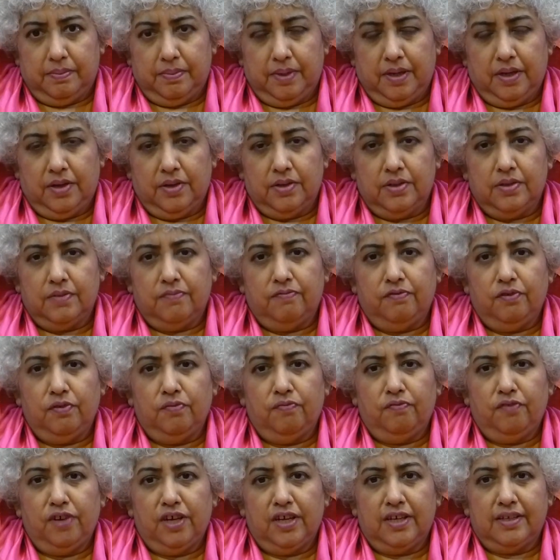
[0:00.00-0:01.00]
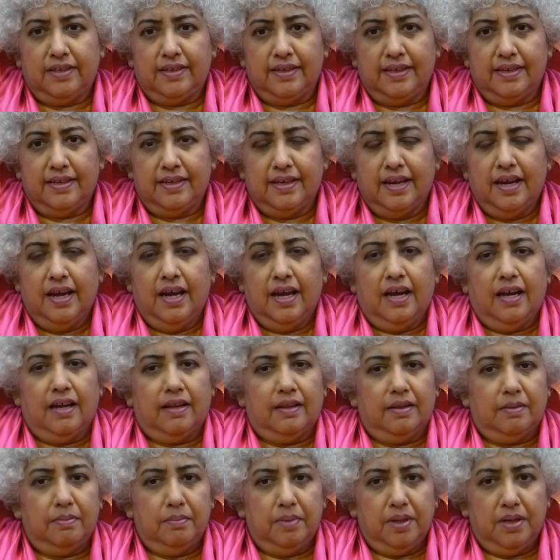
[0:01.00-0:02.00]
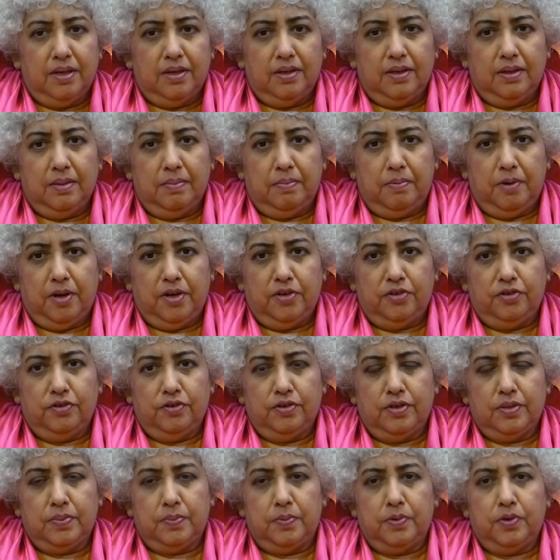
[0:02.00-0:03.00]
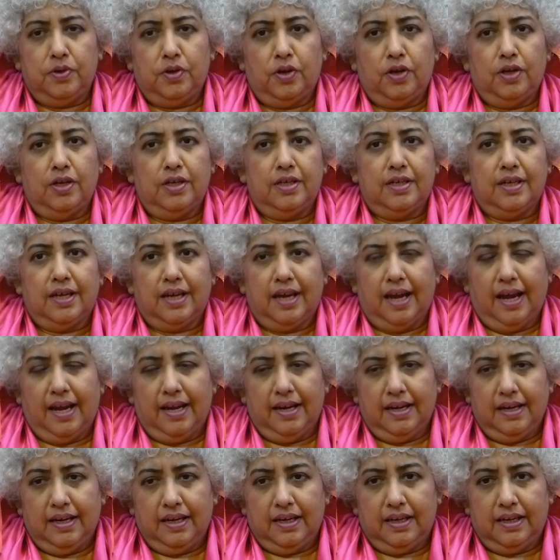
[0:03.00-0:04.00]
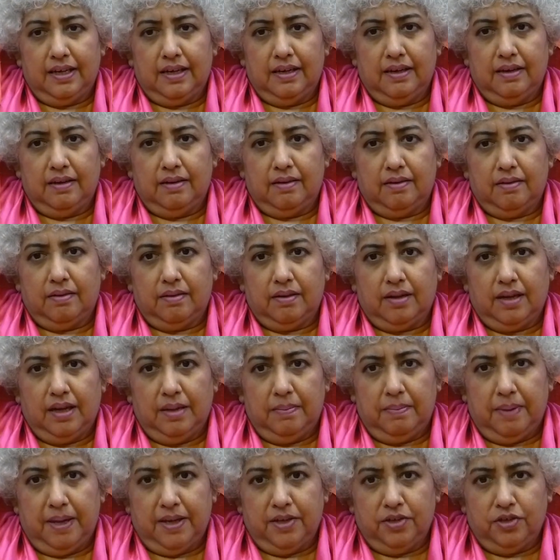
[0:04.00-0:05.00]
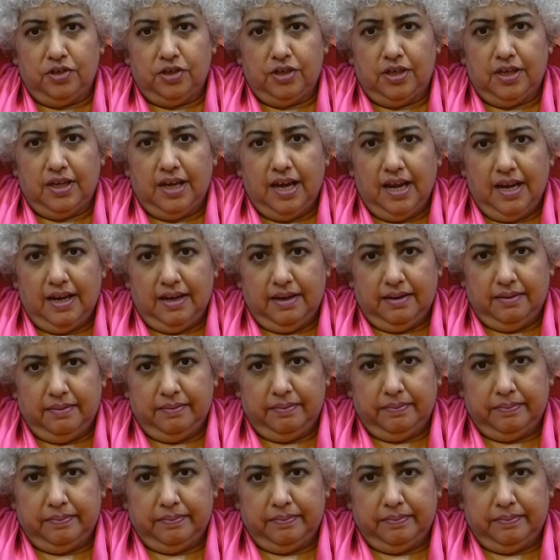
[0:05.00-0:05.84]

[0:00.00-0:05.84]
Because if you fix it, the minute the pressure is put on it again, it'll get punctured again.